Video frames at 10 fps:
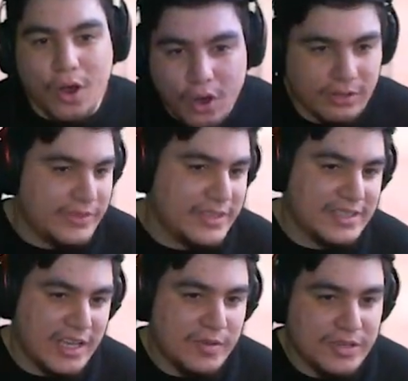all of this
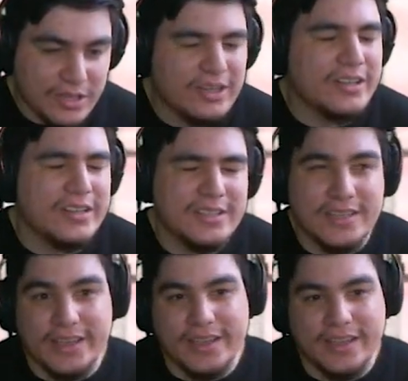damage onto this
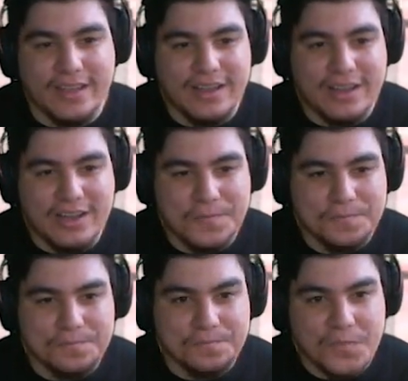dang
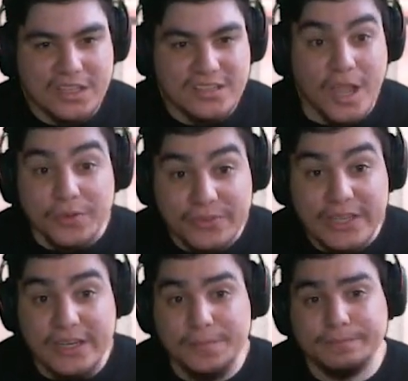um, Tapu
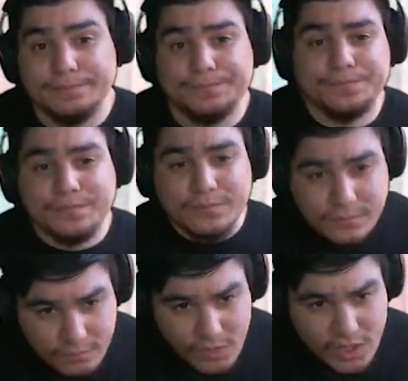Fini.
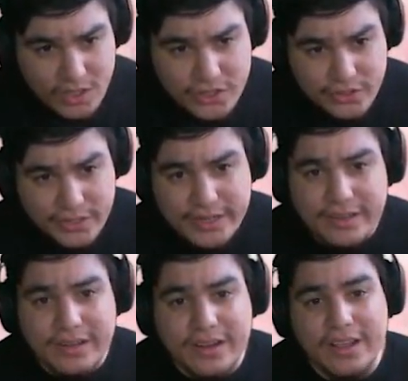So
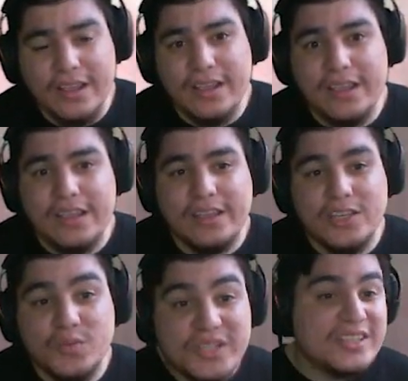here, he
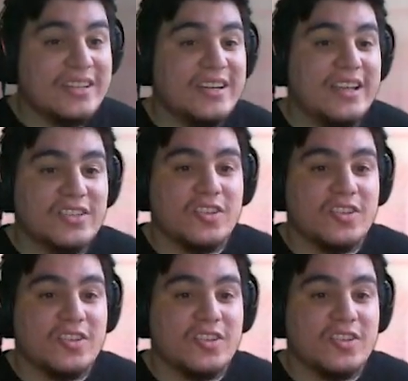switches in his